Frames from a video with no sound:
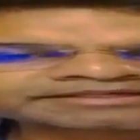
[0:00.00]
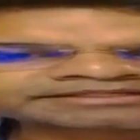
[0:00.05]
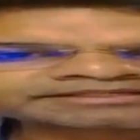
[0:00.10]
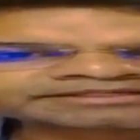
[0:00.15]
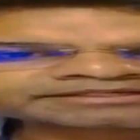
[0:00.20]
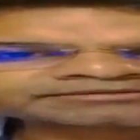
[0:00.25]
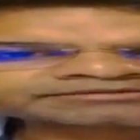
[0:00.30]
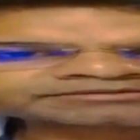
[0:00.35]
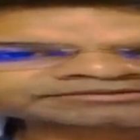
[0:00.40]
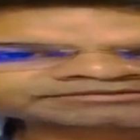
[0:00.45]

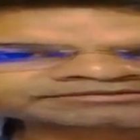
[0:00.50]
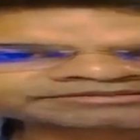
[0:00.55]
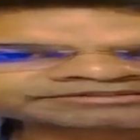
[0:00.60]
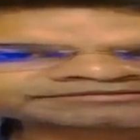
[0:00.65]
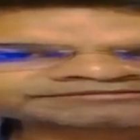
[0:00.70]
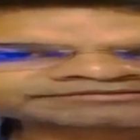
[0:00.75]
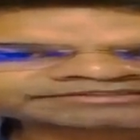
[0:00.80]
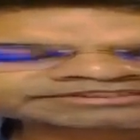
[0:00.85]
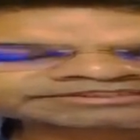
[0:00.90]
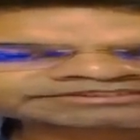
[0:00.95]
Now, COVID
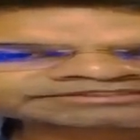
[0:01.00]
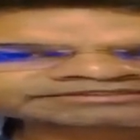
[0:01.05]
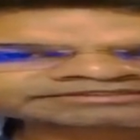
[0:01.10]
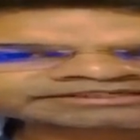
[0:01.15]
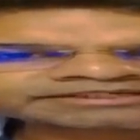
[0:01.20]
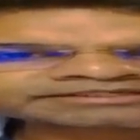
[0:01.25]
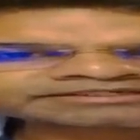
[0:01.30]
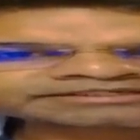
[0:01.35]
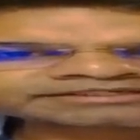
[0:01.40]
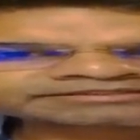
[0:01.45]
infection,
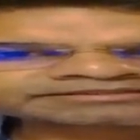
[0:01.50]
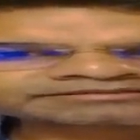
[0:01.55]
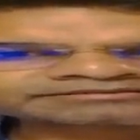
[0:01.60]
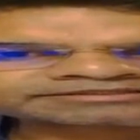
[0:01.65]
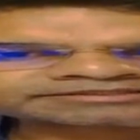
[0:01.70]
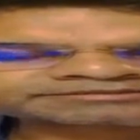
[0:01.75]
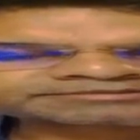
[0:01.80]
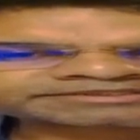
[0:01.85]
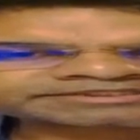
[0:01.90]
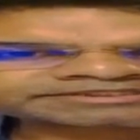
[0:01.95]
like other
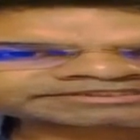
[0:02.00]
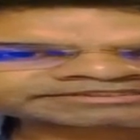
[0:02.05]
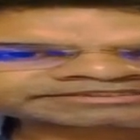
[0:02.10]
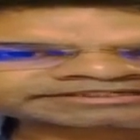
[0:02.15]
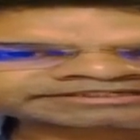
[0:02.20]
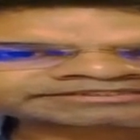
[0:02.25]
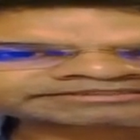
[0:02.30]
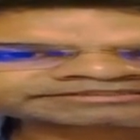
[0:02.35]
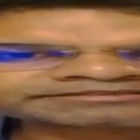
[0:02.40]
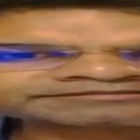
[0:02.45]
respiratory
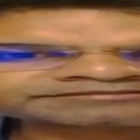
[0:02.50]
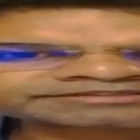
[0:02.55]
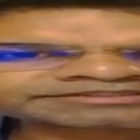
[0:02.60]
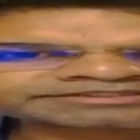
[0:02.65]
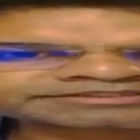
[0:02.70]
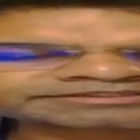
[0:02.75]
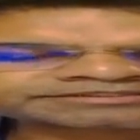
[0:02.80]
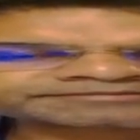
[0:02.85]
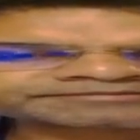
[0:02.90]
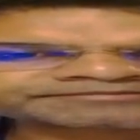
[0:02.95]
tract
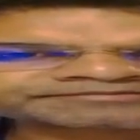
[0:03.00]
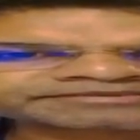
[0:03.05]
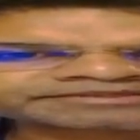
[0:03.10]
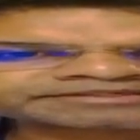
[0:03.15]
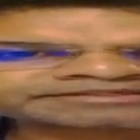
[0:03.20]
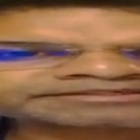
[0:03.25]
infection,